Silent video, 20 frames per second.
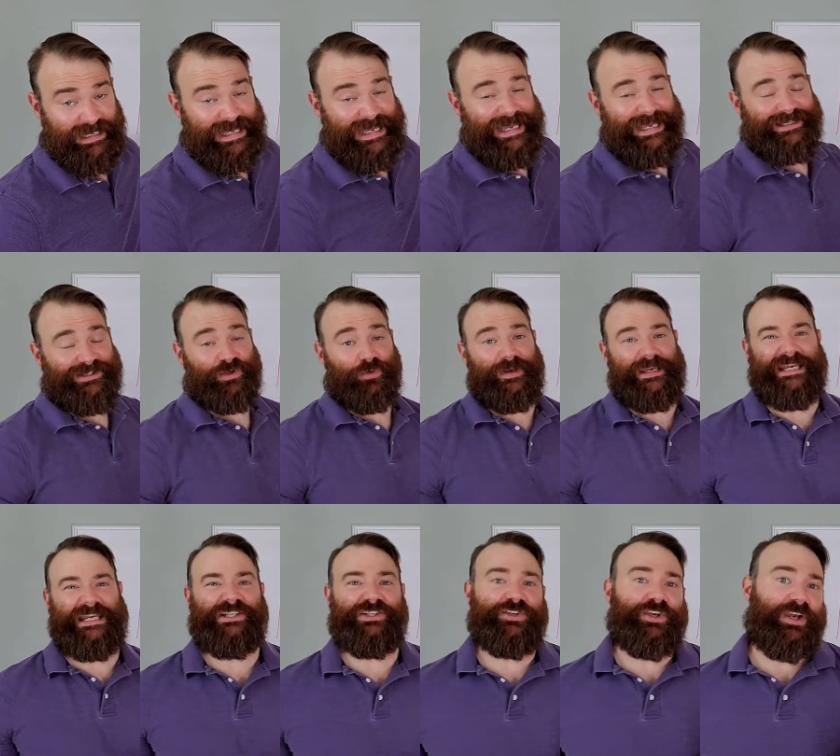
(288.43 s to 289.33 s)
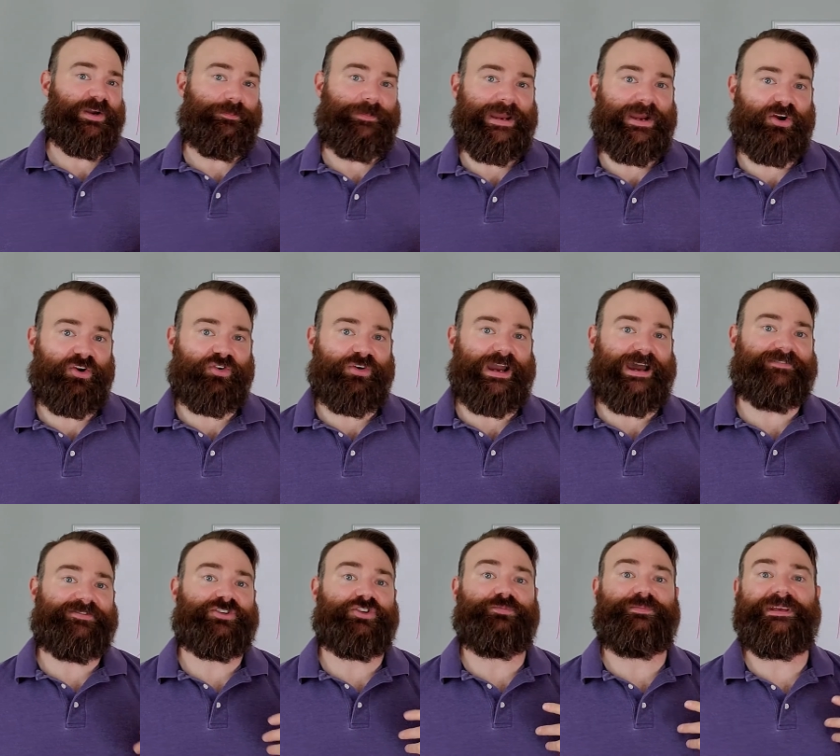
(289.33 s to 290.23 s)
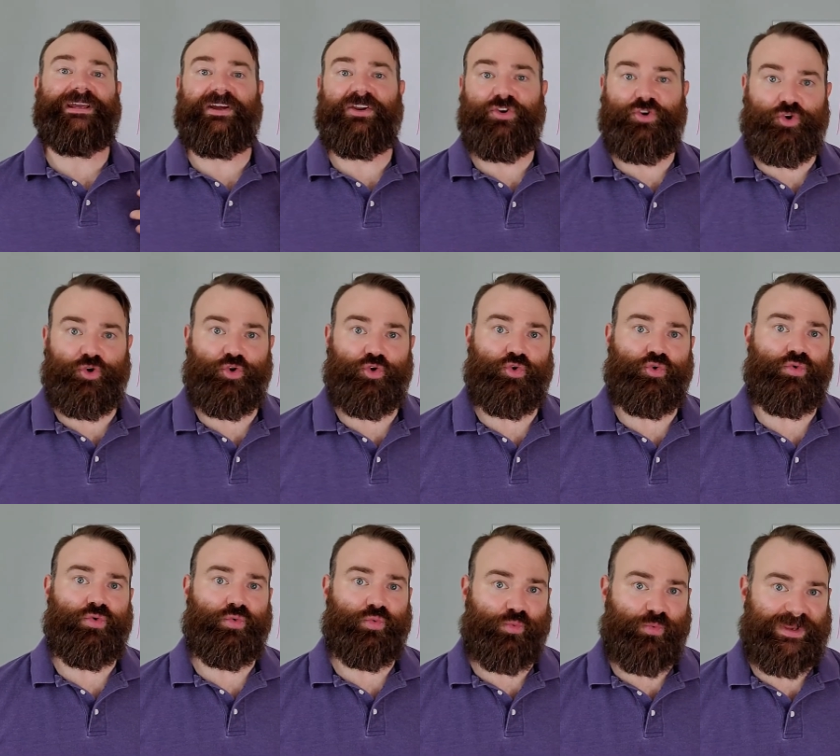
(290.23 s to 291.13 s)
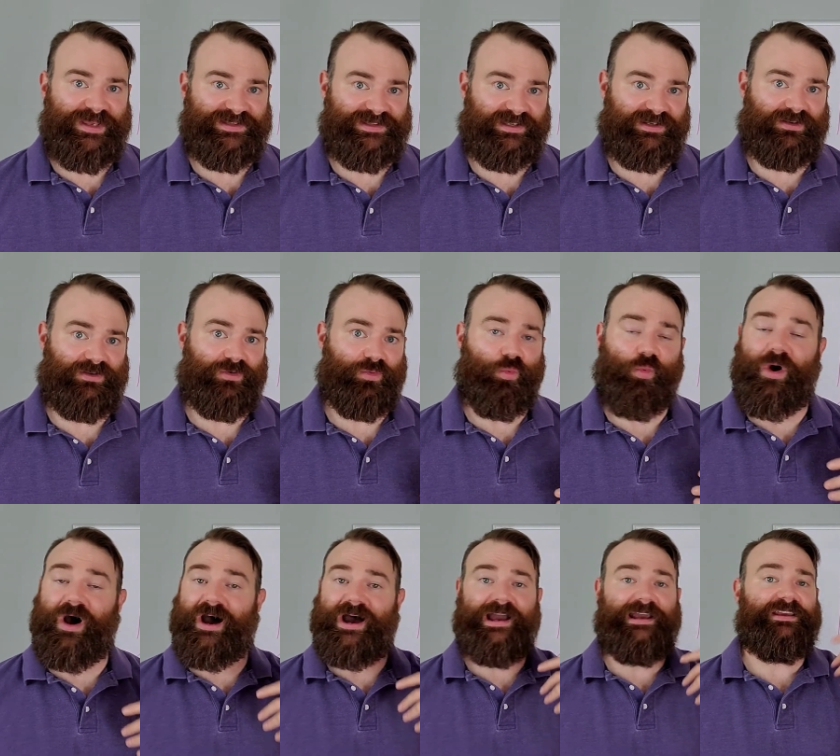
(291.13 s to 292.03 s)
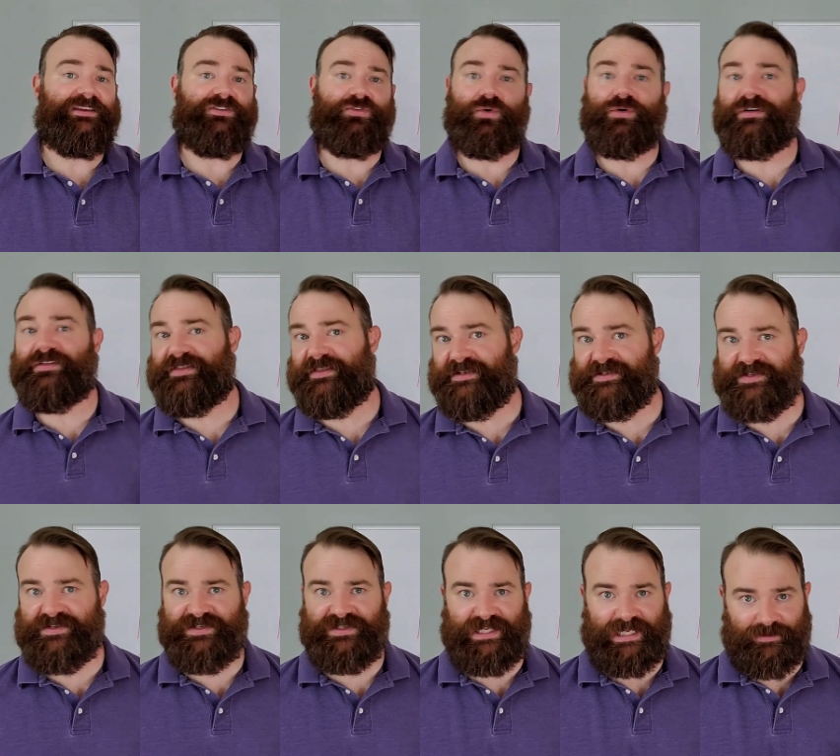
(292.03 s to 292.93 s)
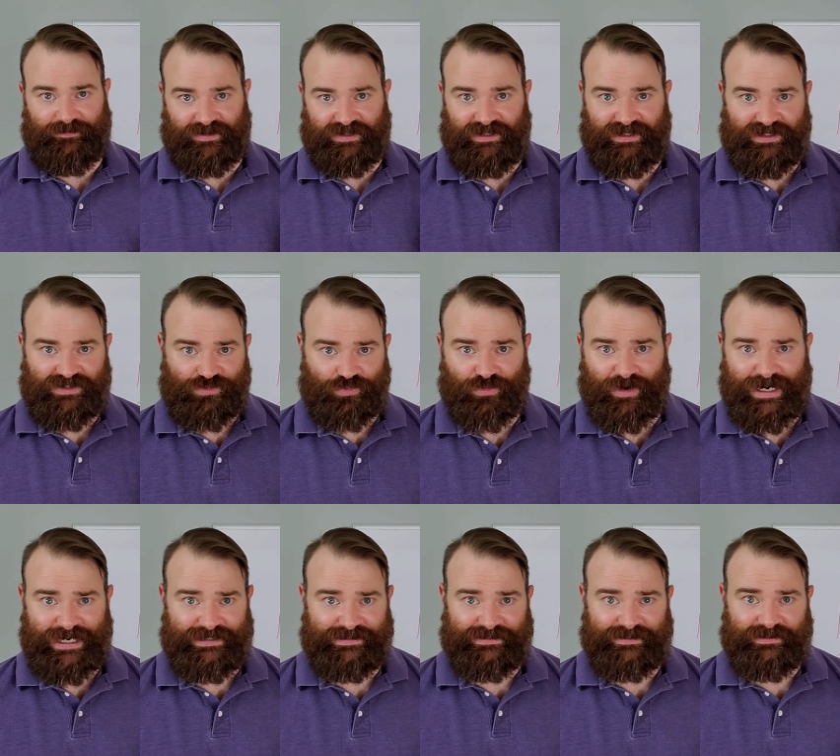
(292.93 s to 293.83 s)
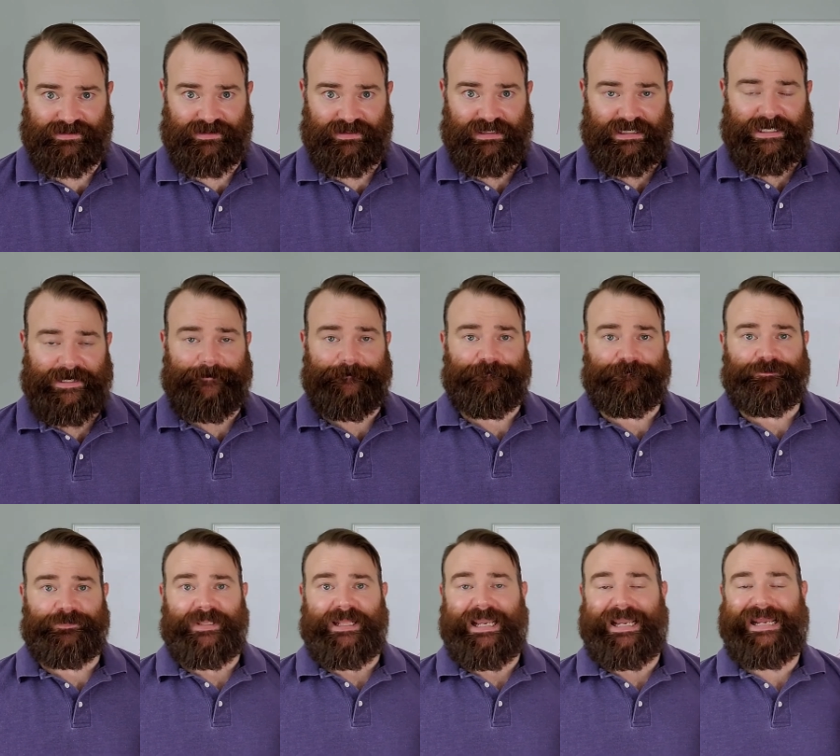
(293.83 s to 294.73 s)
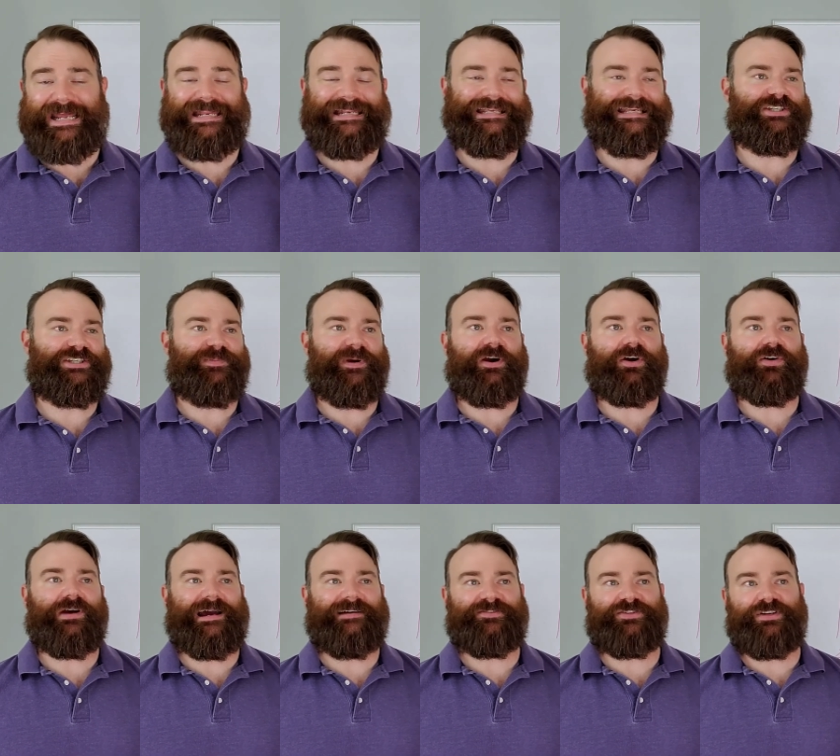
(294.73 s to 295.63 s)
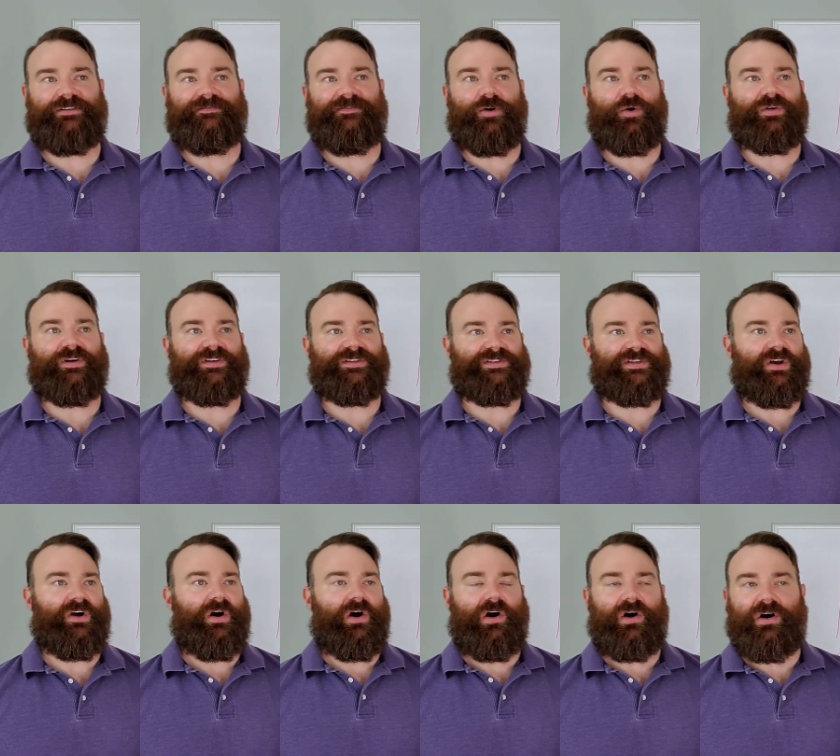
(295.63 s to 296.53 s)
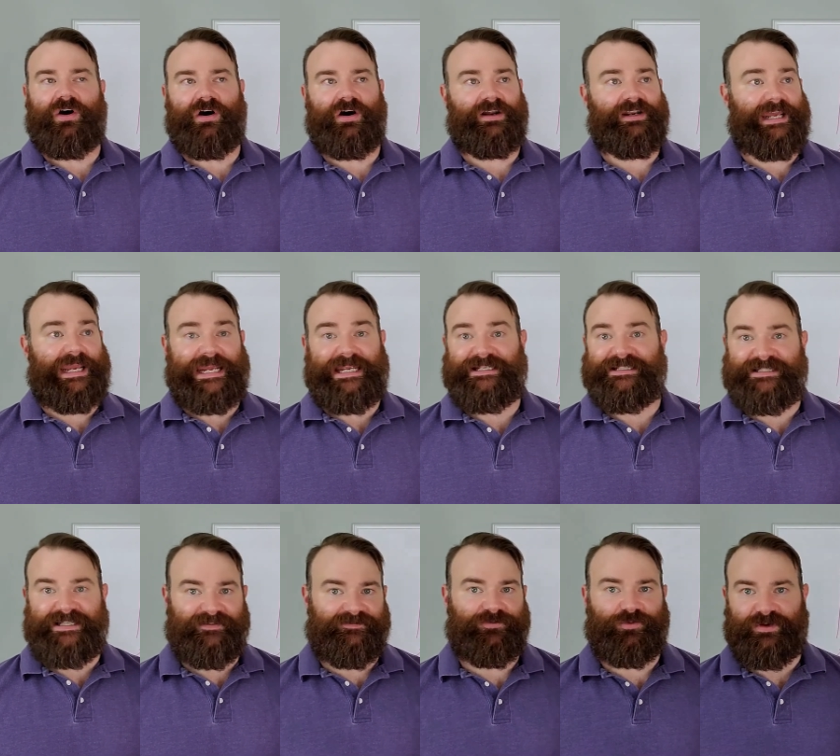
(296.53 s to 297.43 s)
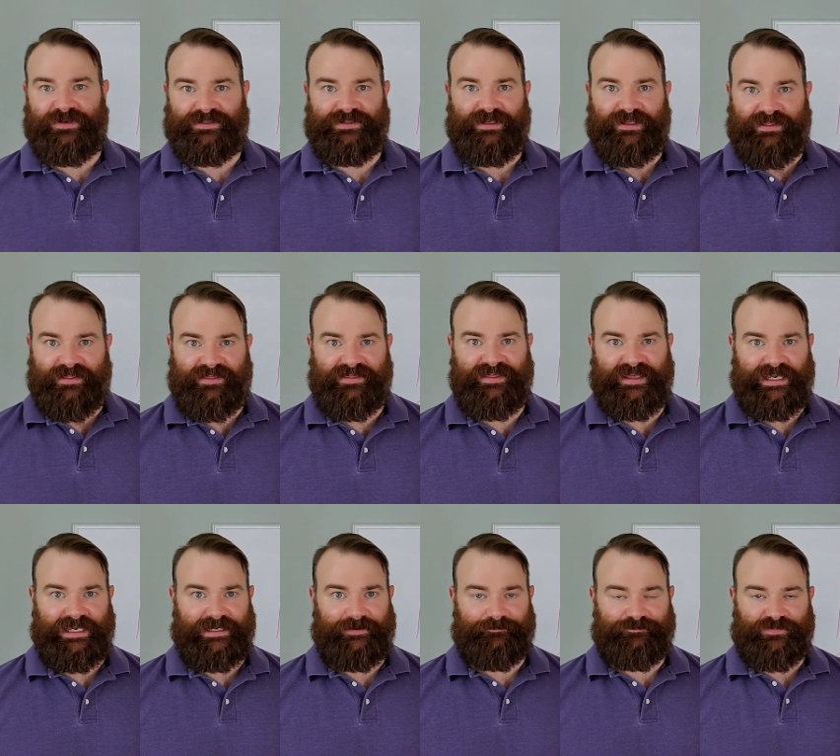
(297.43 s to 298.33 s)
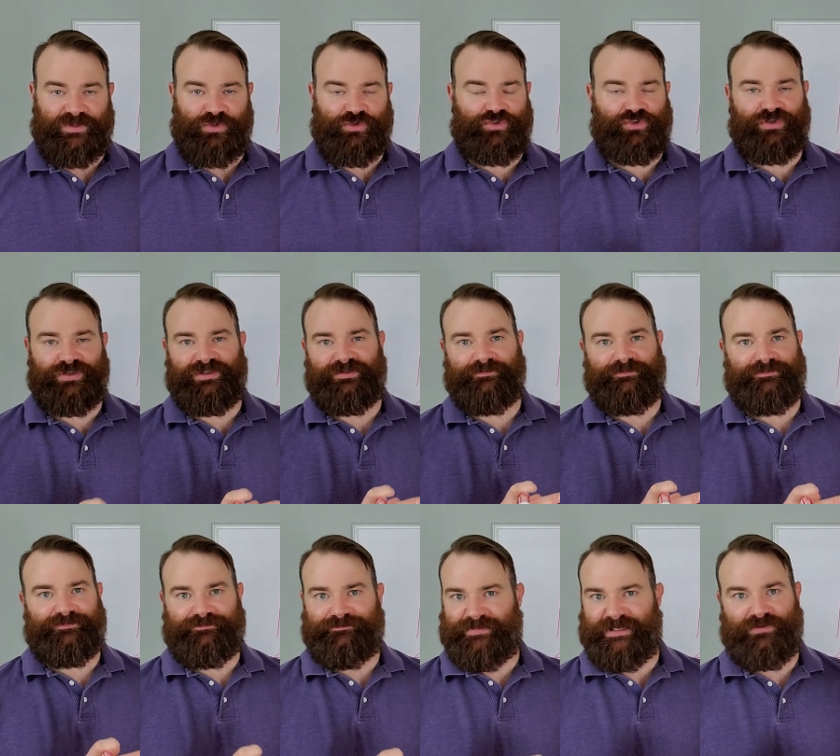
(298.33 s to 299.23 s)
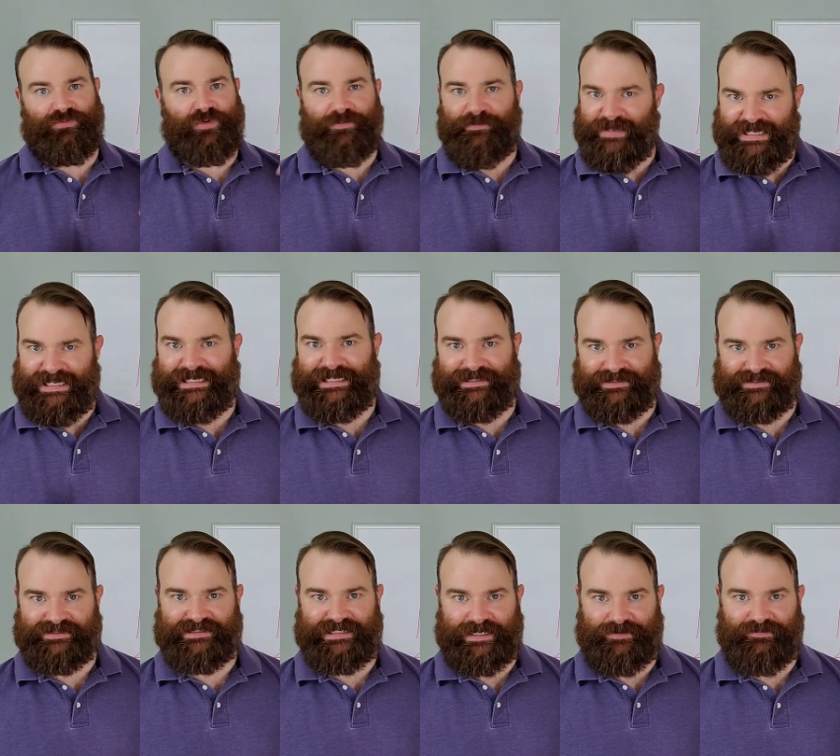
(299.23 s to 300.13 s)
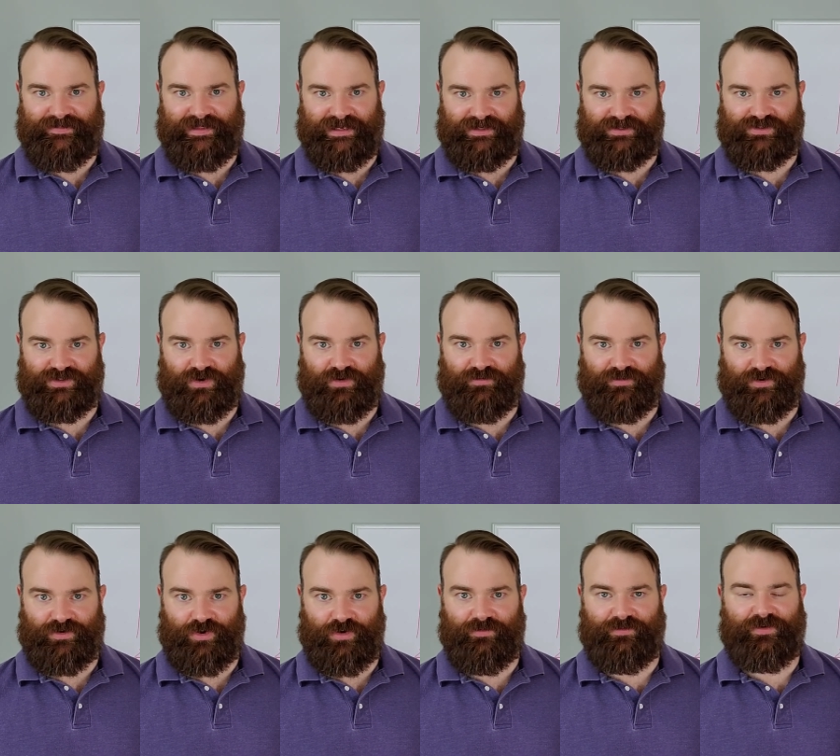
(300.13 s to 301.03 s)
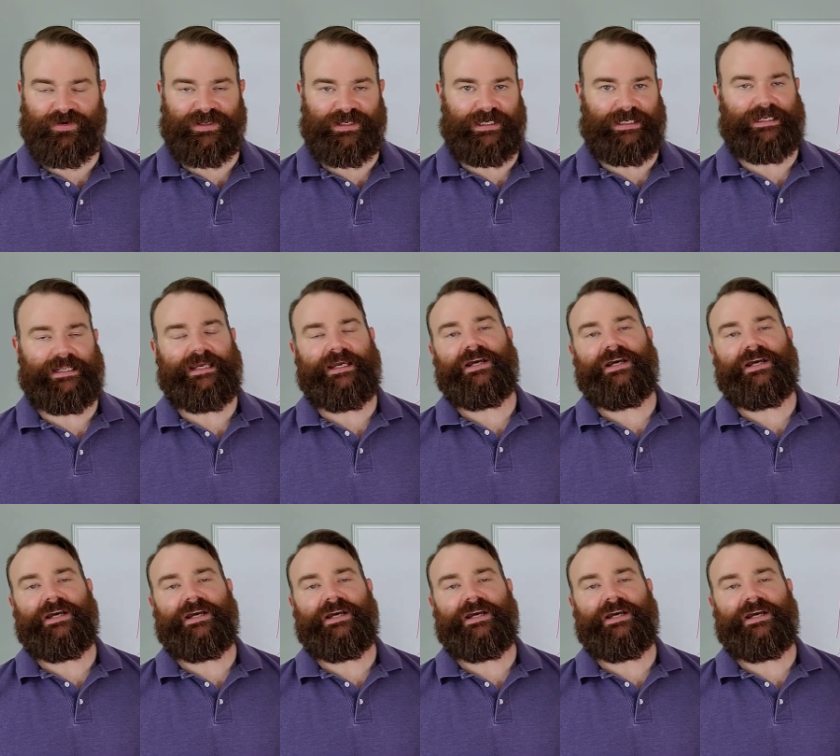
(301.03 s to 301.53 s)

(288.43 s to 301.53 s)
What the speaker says: So each paragraph should be a new reason why your thesis statement is right. And each paragraph should focus on a different thing. You shouldn't be repeating the same things over and over again.